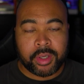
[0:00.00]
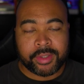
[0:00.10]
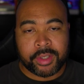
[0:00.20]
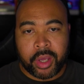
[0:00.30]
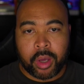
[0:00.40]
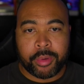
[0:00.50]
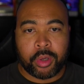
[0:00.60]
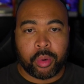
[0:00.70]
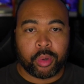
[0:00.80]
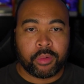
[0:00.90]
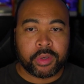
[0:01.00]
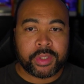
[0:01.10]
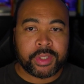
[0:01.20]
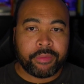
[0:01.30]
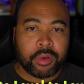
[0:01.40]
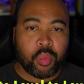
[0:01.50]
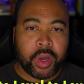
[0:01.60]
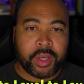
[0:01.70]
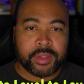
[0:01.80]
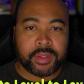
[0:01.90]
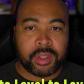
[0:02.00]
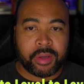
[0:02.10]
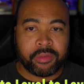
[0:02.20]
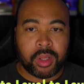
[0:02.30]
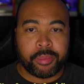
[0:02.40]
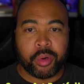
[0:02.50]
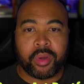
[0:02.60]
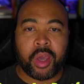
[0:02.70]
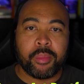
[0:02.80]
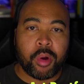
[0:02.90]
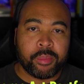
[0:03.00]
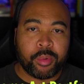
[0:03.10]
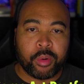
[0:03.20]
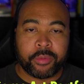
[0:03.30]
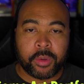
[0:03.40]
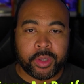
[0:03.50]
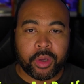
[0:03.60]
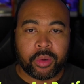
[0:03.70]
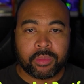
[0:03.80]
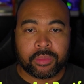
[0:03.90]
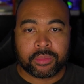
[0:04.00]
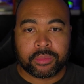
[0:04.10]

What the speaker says: and today I'll be going over 7 ways to level up your game art portfolio.